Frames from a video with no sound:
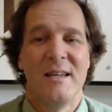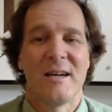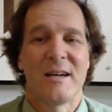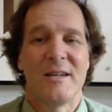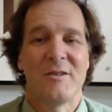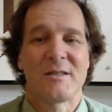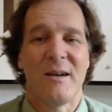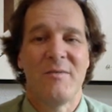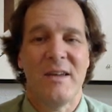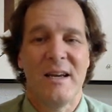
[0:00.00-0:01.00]
You're going to do
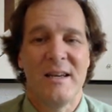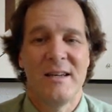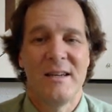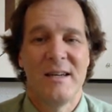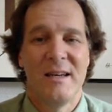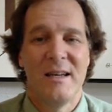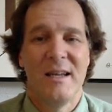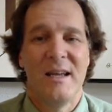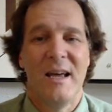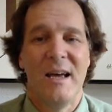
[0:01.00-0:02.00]
something.
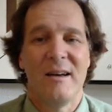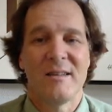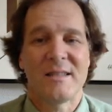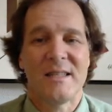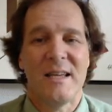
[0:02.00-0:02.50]
Else,